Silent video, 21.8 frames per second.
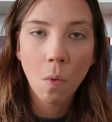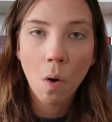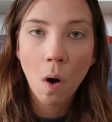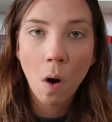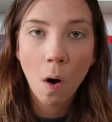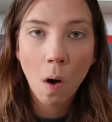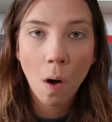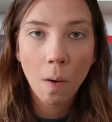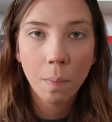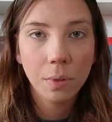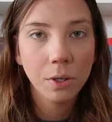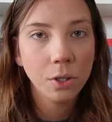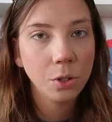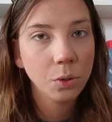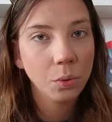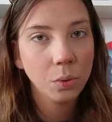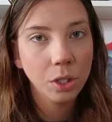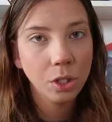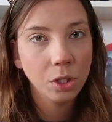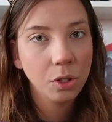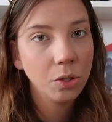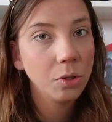war
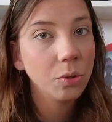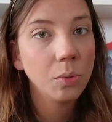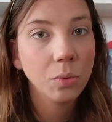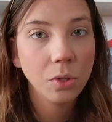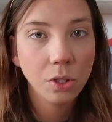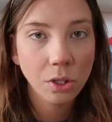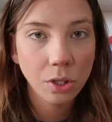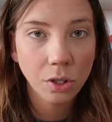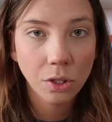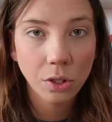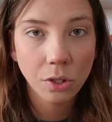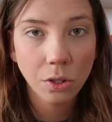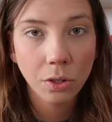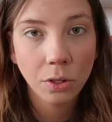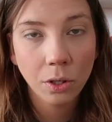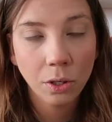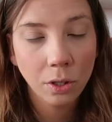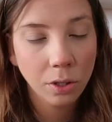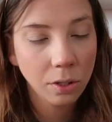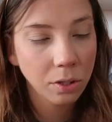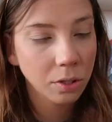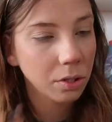between two
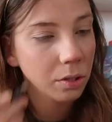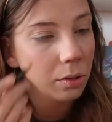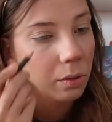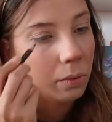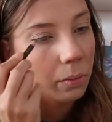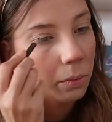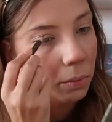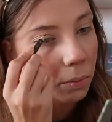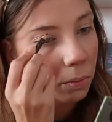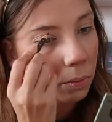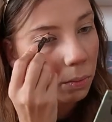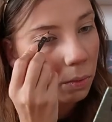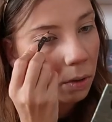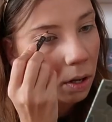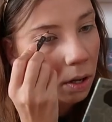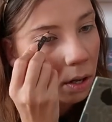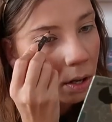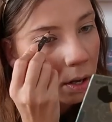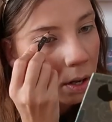sisters who